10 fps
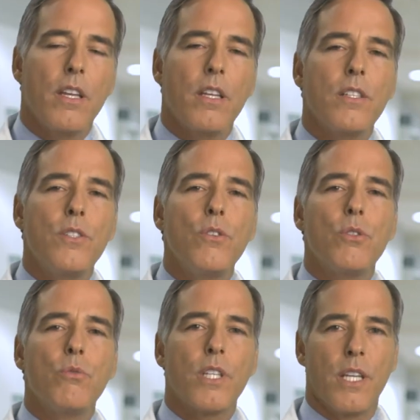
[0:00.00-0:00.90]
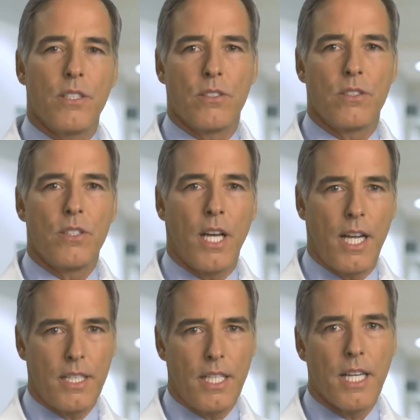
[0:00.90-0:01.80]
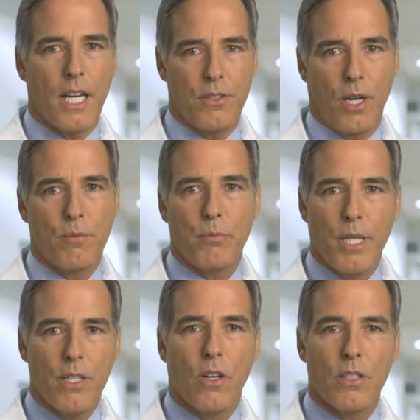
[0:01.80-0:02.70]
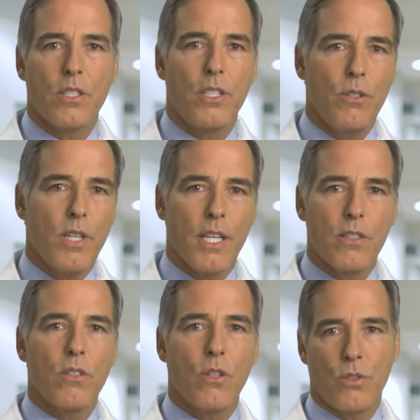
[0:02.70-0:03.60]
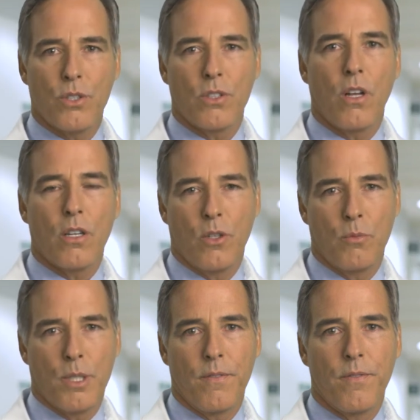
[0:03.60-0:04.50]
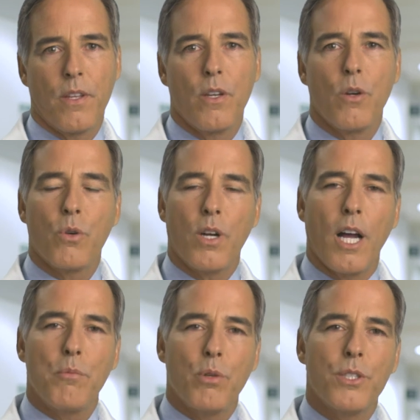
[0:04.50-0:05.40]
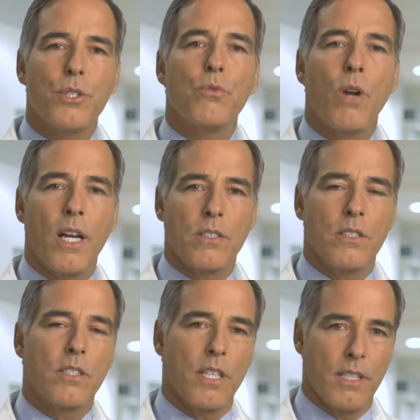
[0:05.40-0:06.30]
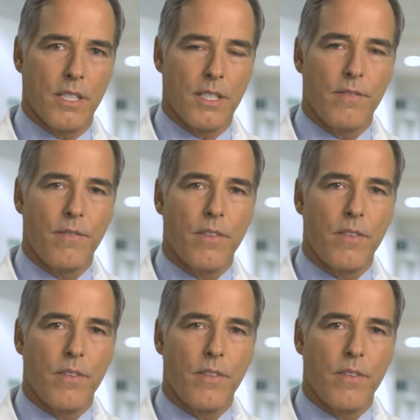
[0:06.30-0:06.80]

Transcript: In unusual cases, dilating eye drops may cause acute angle closure glaucoma, where eye pressure rises suddenly.